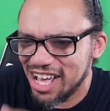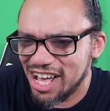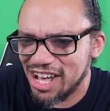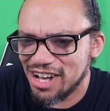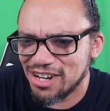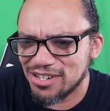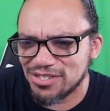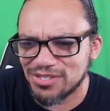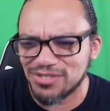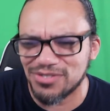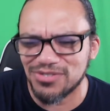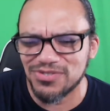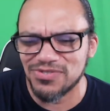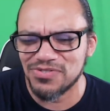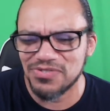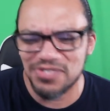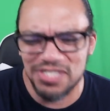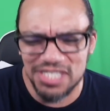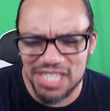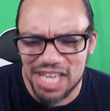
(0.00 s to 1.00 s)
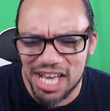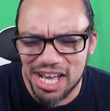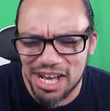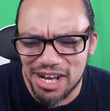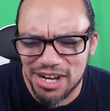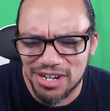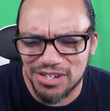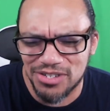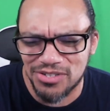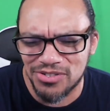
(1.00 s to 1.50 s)
Oh,
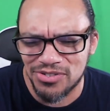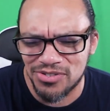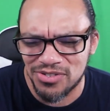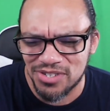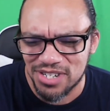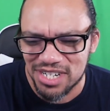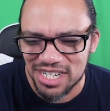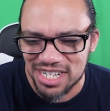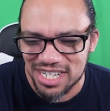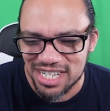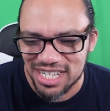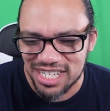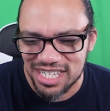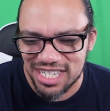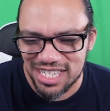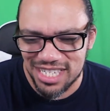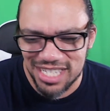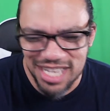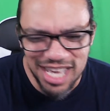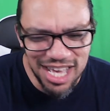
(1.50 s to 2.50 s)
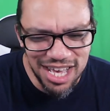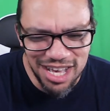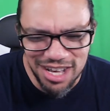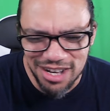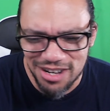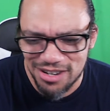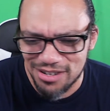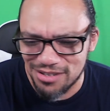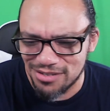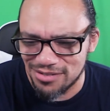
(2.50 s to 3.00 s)
yo!
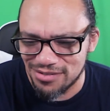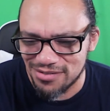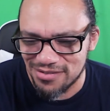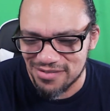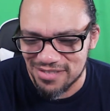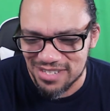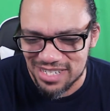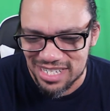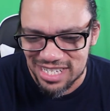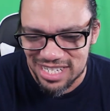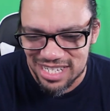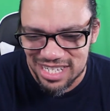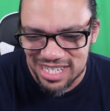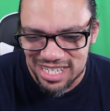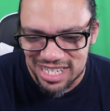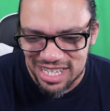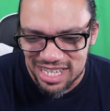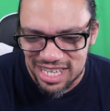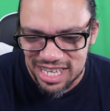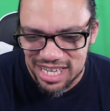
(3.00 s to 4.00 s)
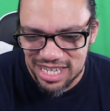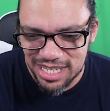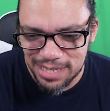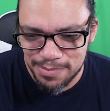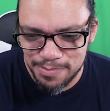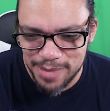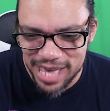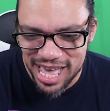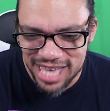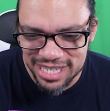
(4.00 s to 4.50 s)
Yo! He's
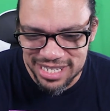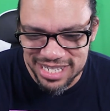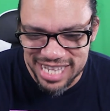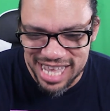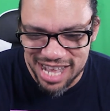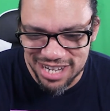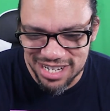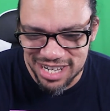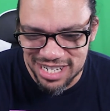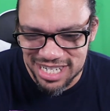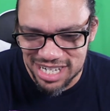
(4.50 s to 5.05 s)
passing out on you